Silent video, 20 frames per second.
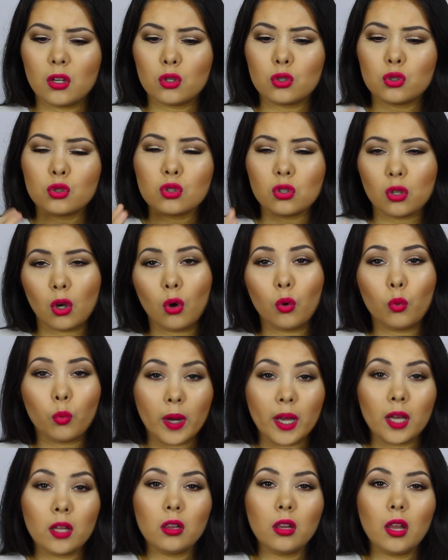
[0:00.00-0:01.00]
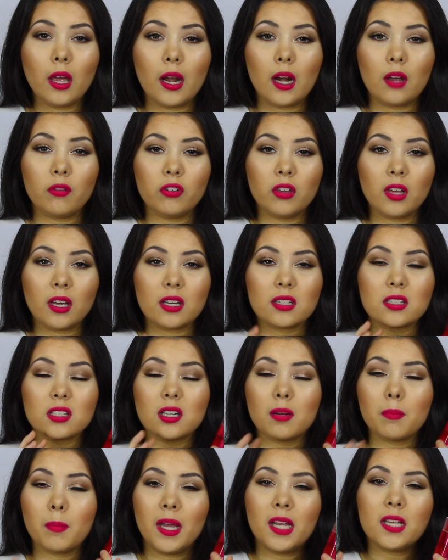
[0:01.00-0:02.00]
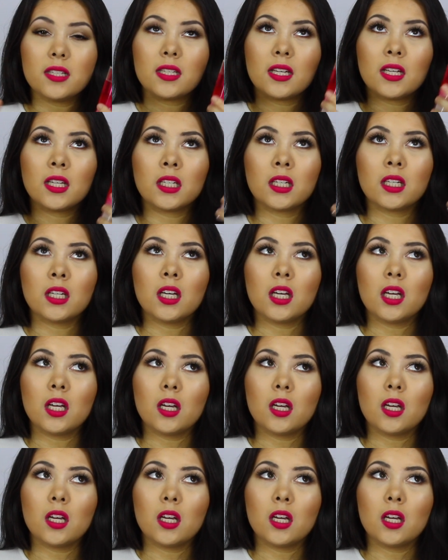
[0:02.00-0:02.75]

so well and I feel like it's an amazing